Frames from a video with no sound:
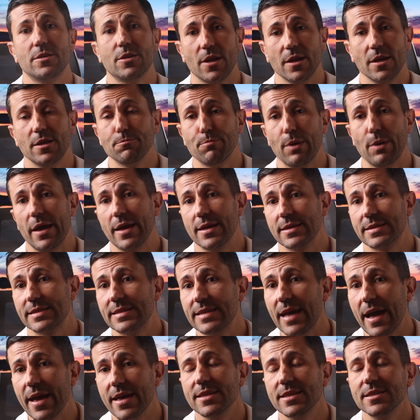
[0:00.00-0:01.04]
tricked by a
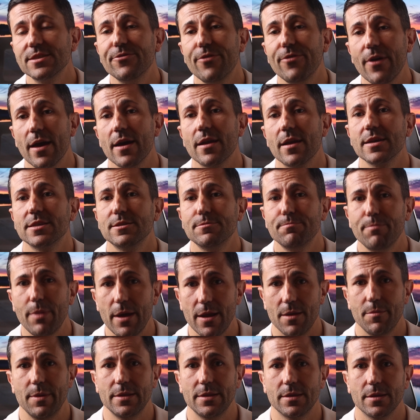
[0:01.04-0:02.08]
science fair
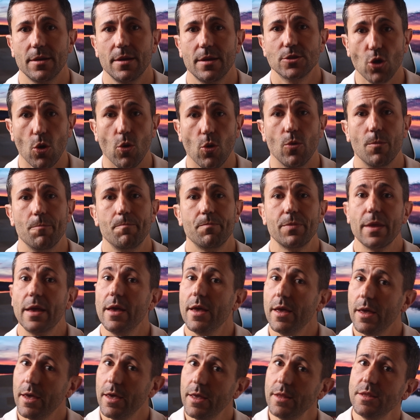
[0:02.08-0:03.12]
experiment. So,
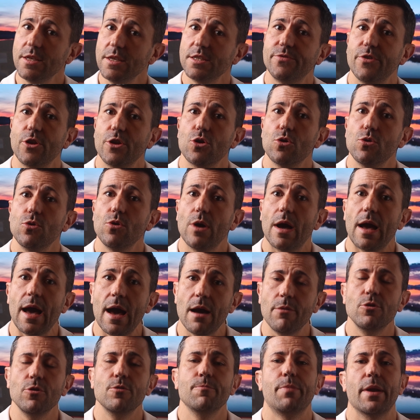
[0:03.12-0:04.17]
in this video, I
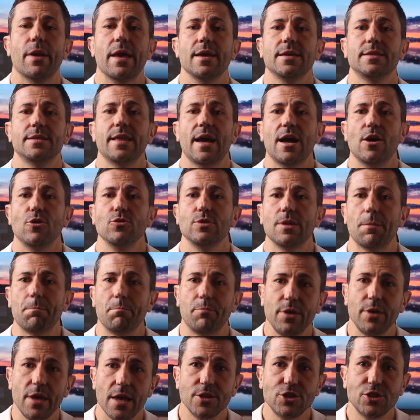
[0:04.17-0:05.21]
will break down the
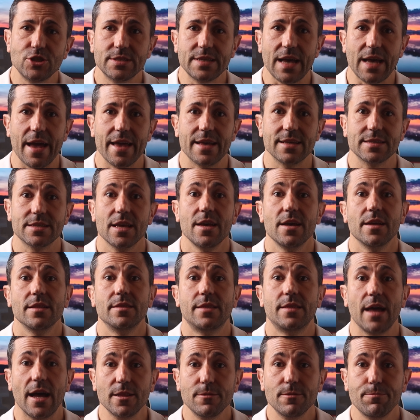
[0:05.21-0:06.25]
pH science
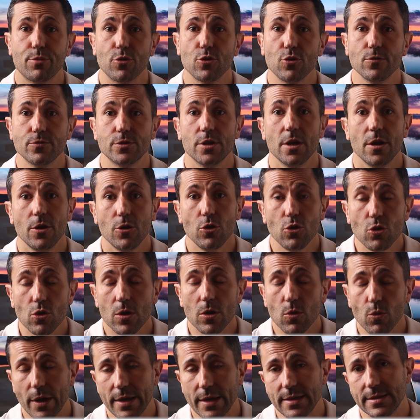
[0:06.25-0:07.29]
that proves
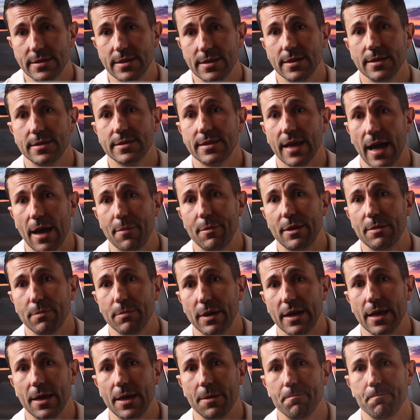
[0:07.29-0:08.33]
you're wasting time and
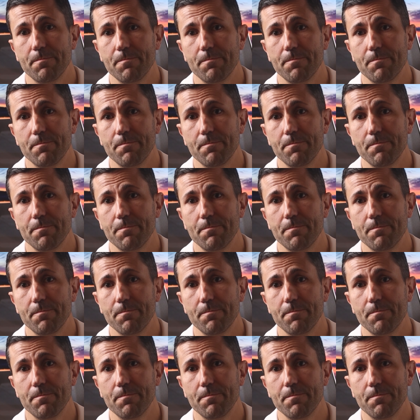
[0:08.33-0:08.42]
money.